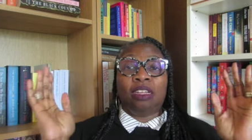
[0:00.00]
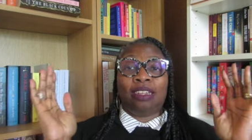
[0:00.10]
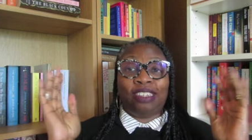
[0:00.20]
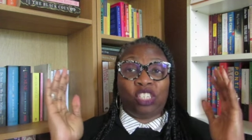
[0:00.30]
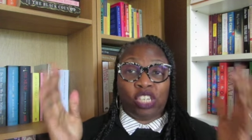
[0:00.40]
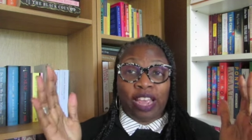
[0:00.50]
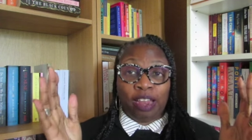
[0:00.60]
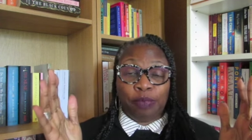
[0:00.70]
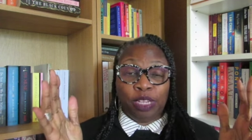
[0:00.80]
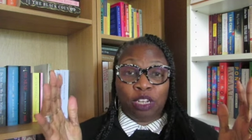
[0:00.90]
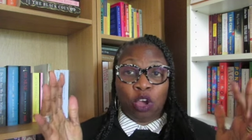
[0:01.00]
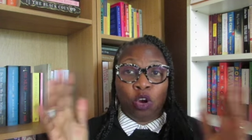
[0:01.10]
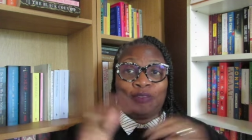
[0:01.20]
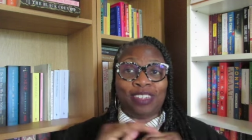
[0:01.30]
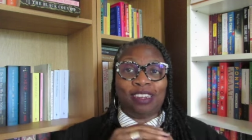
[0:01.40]
Let's chat
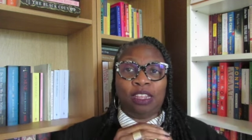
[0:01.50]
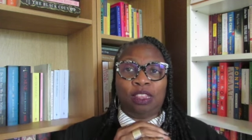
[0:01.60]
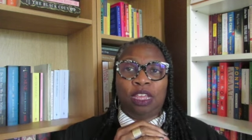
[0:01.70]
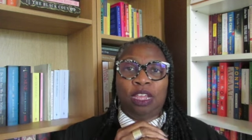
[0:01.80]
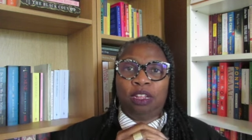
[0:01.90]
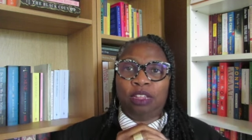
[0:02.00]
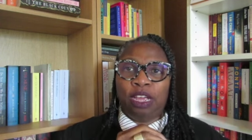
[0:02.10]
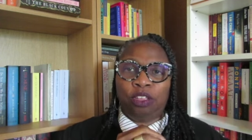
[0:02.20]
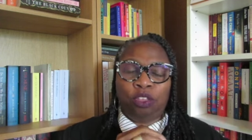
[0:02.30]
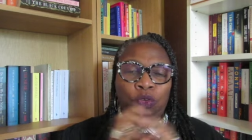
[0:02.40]
below if there's anything that